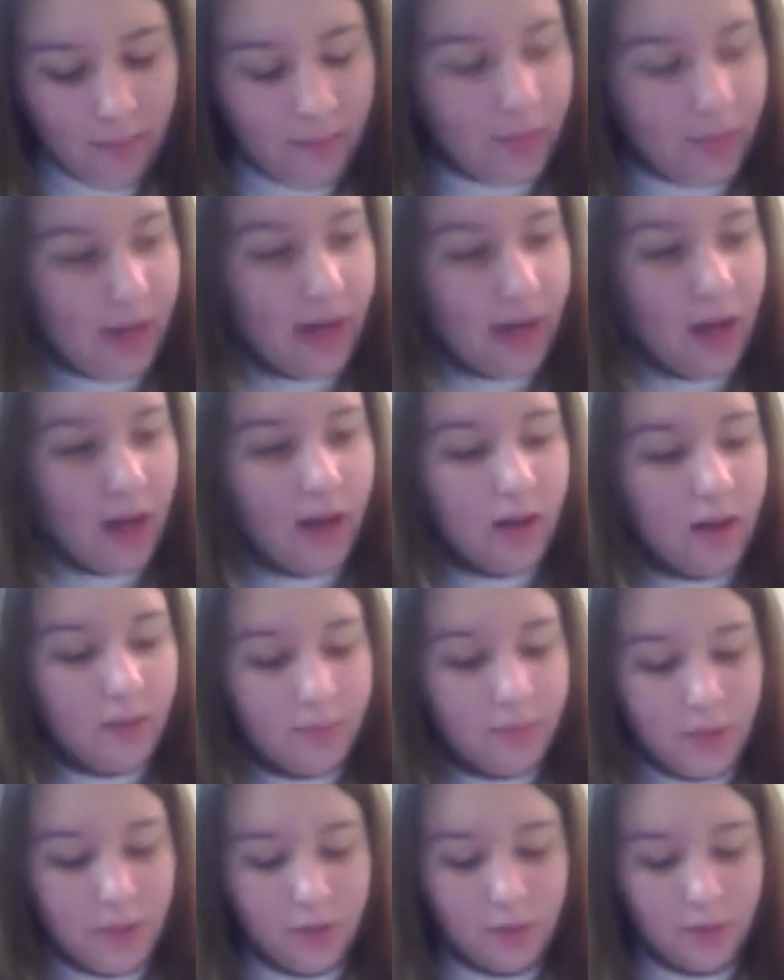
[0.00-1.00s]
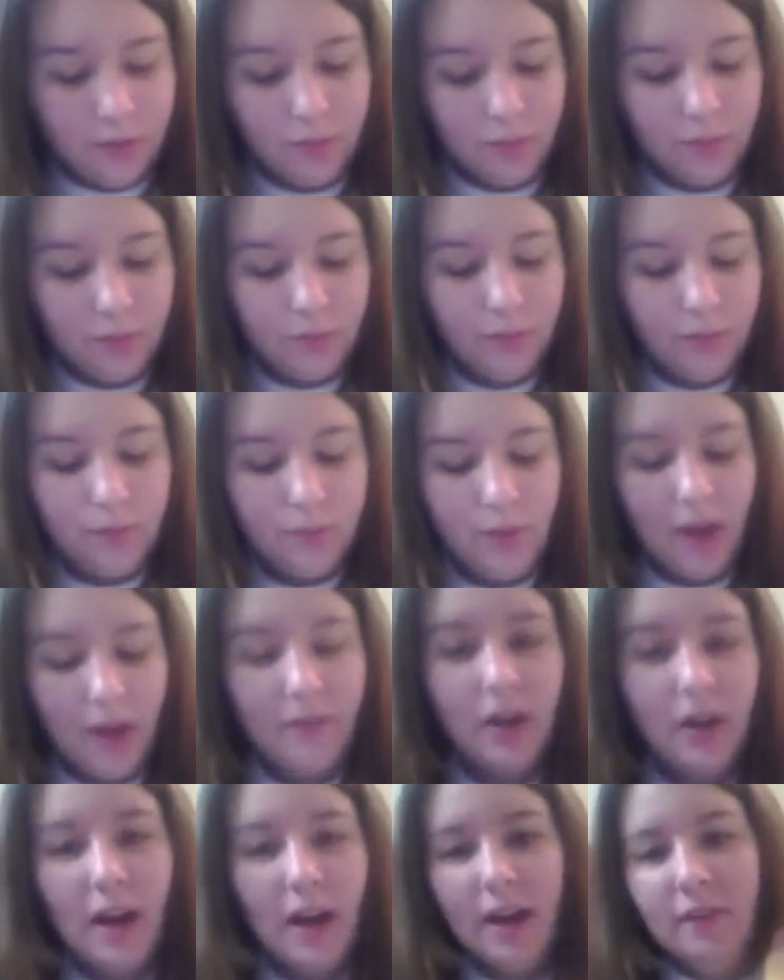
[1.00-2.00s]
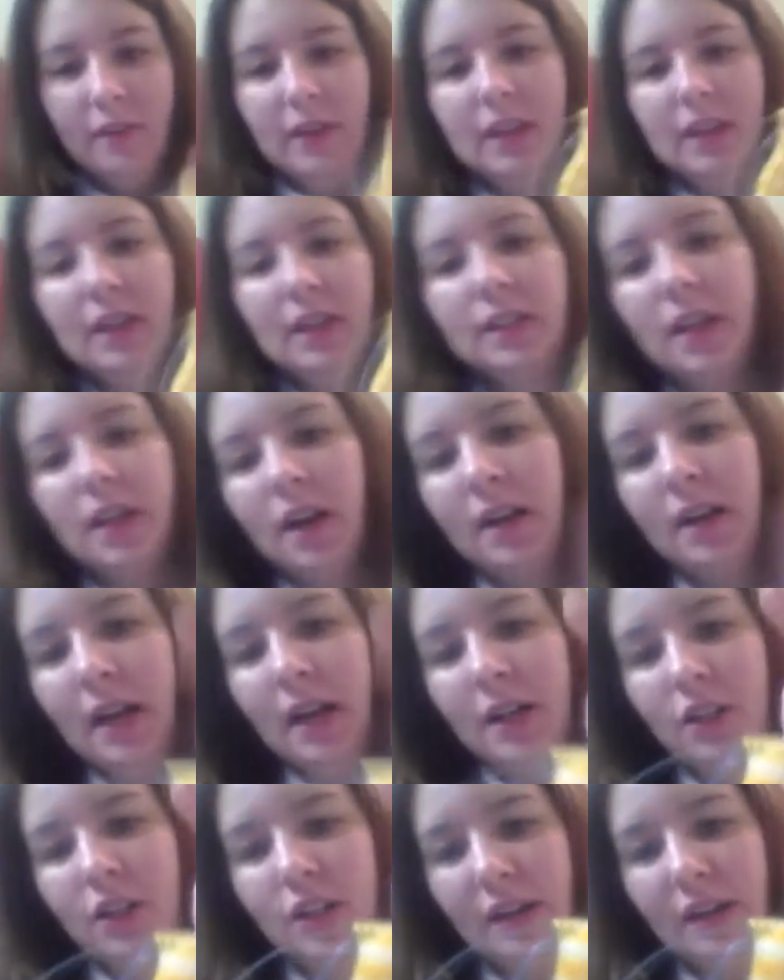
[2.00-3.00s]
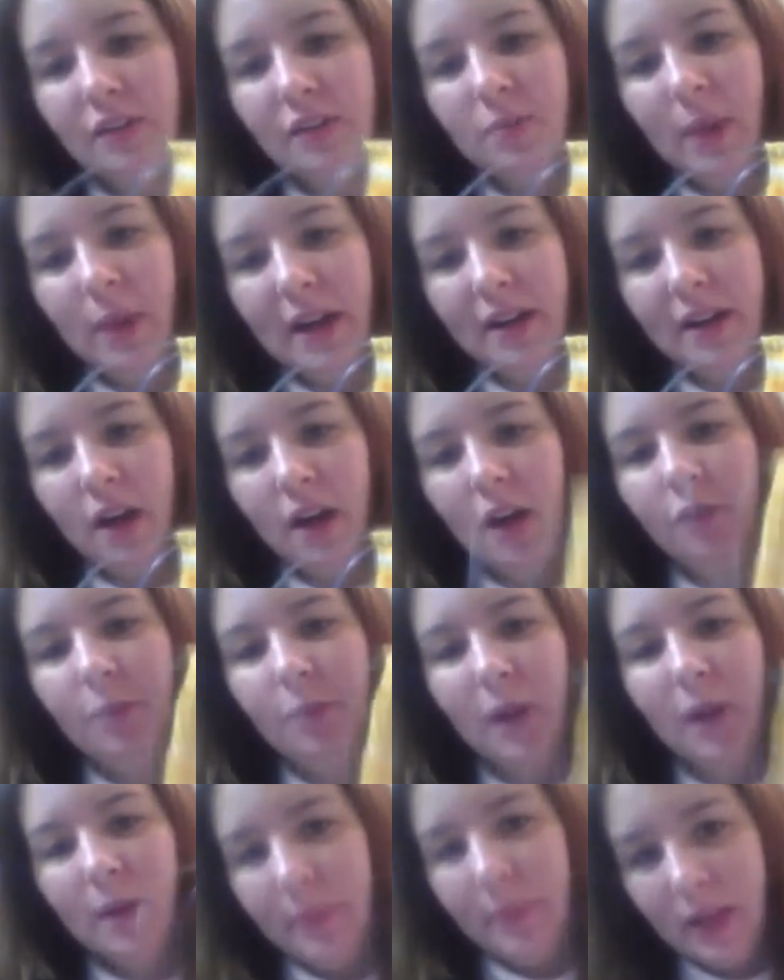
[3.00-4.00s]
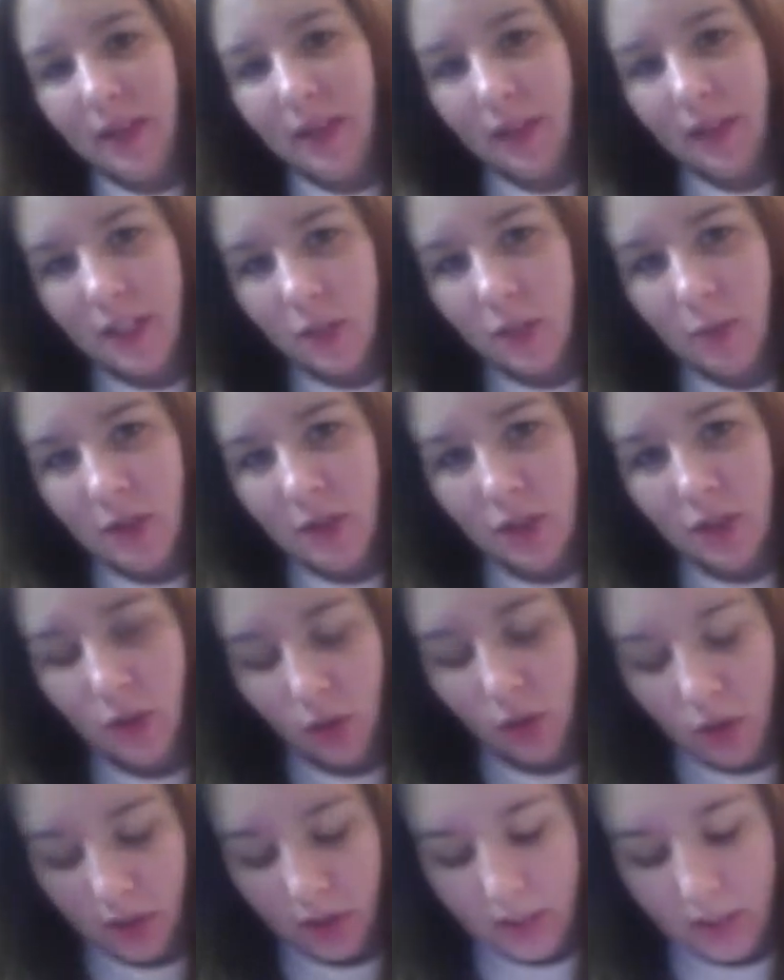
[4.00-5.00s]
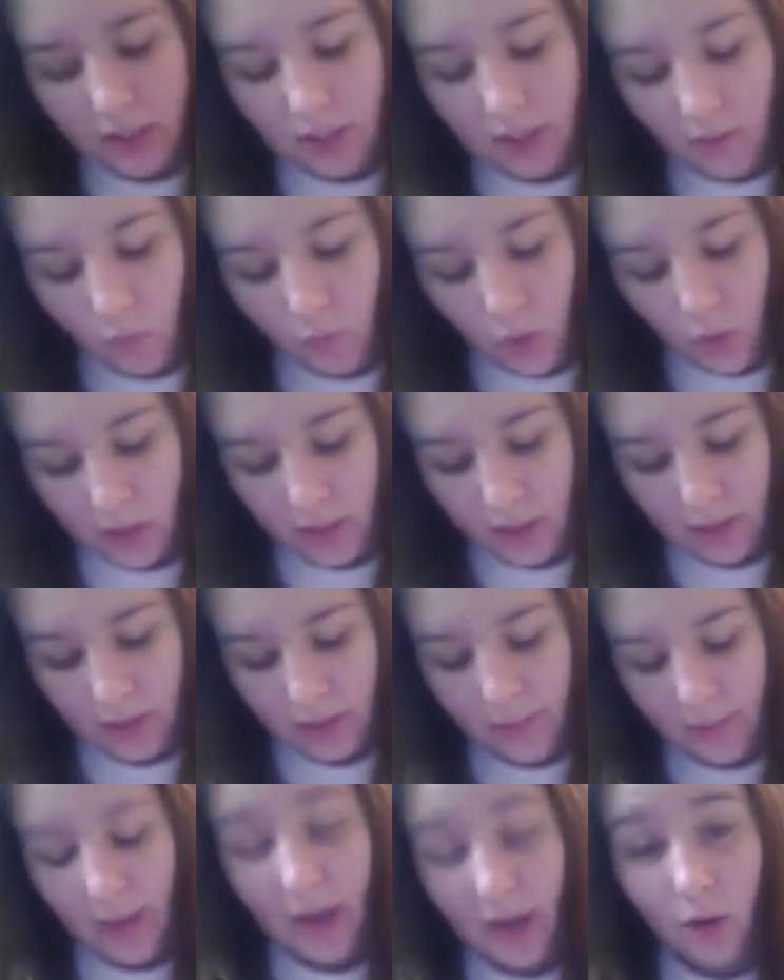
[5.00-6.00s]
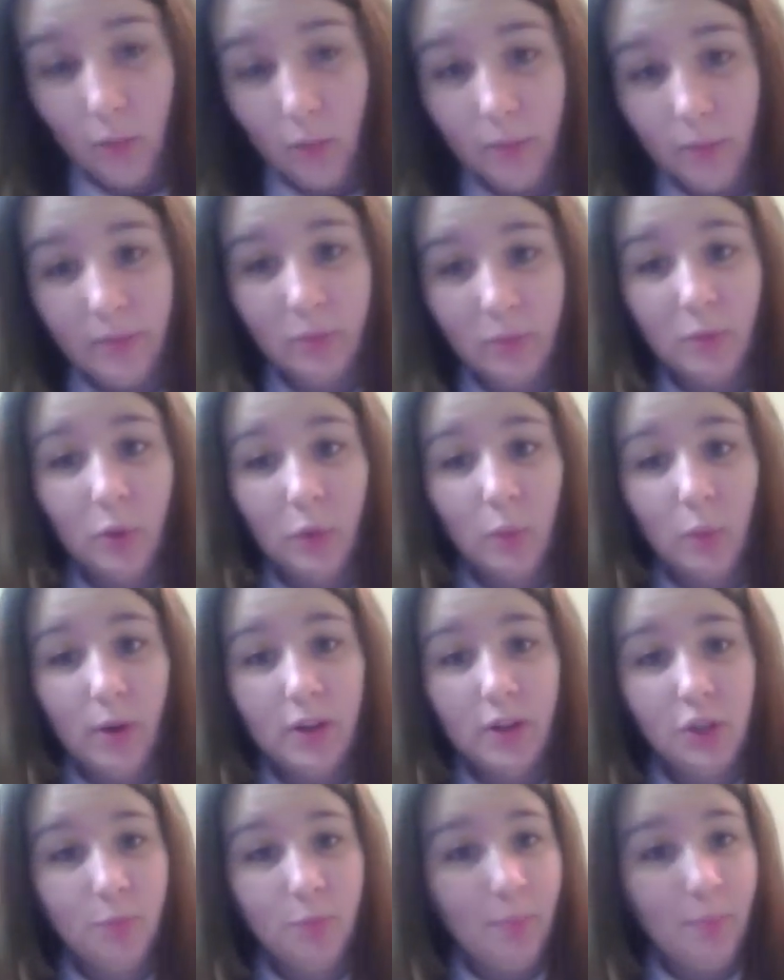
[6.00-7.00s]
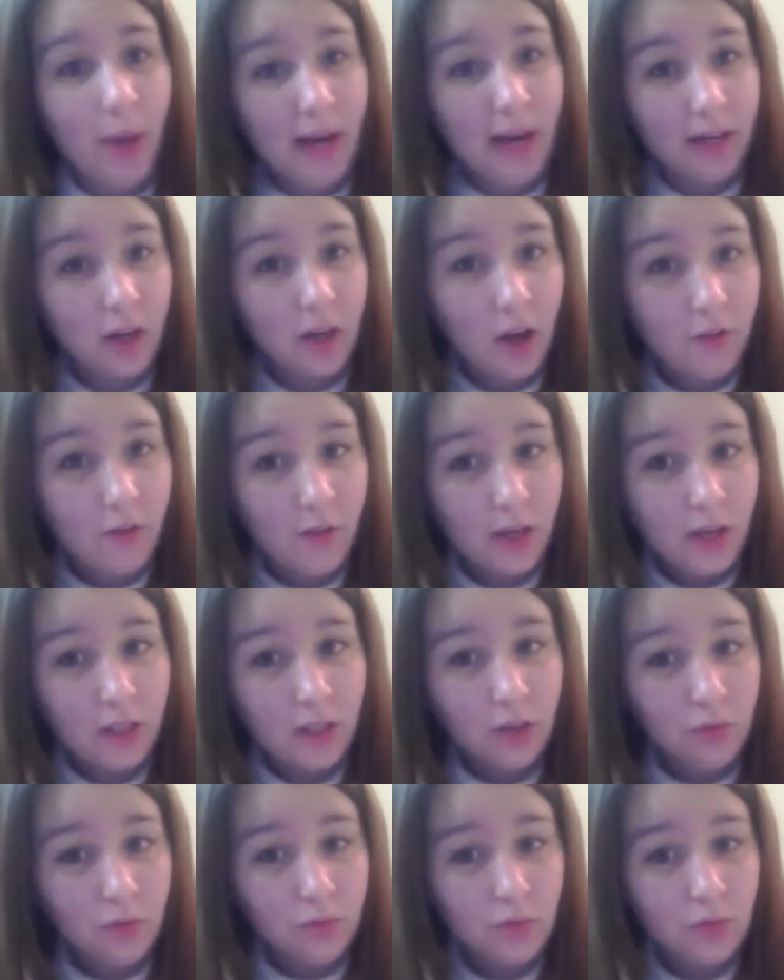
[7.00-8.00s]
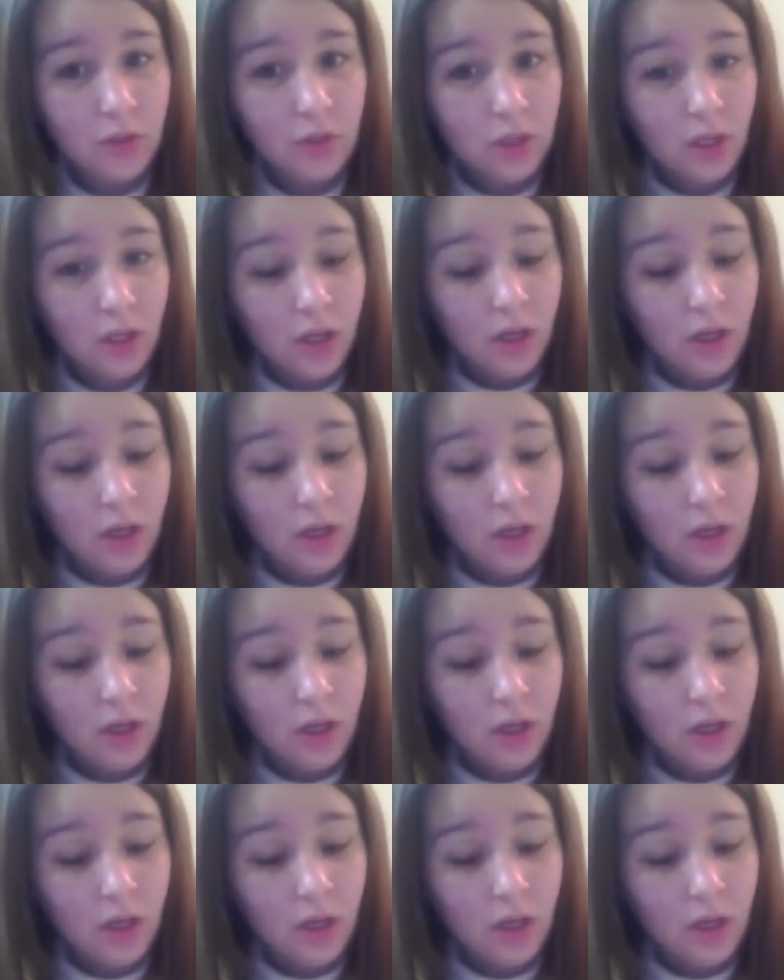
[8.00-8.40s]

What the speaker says: got up to, I've got everything done, I just have to bind off, but being that it's been so long since I've worked on them, I don't remember which bind off I used.